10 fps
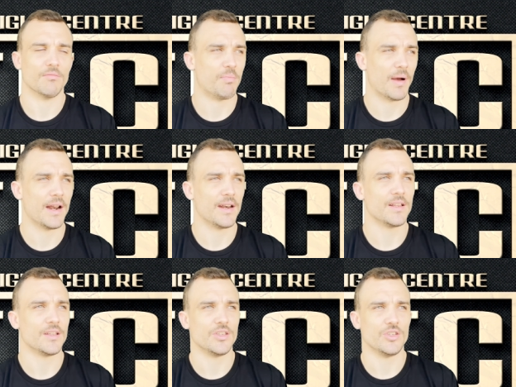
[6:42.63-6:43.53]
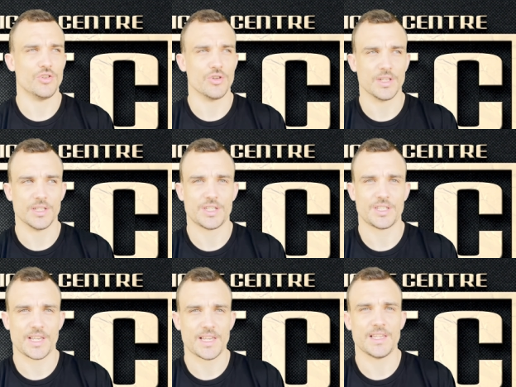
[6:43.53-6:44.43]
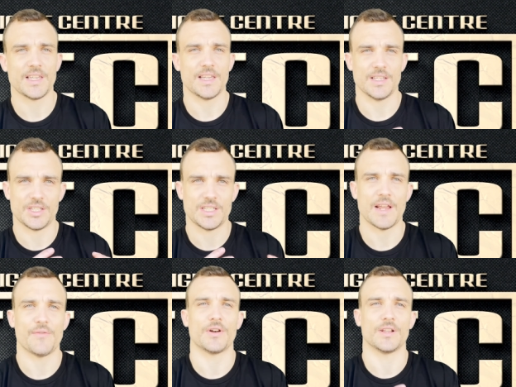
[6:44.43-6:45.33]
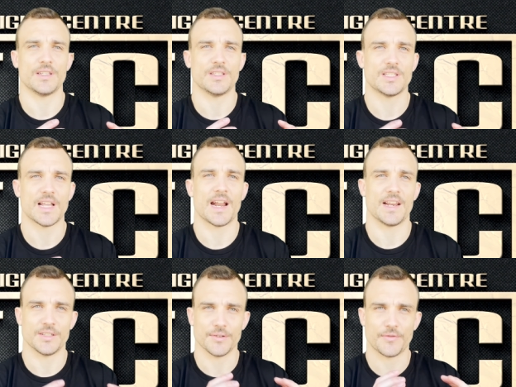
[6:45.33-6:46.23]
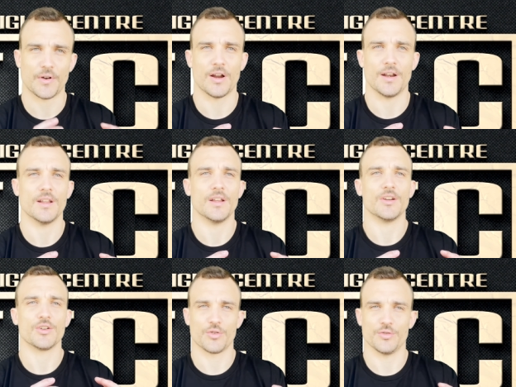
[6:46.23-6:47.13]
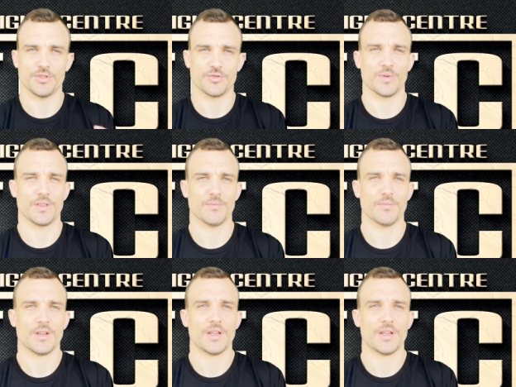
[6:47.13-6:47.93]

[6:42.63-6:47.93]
but you can see he's definitely starting to find Cruz's rhythm.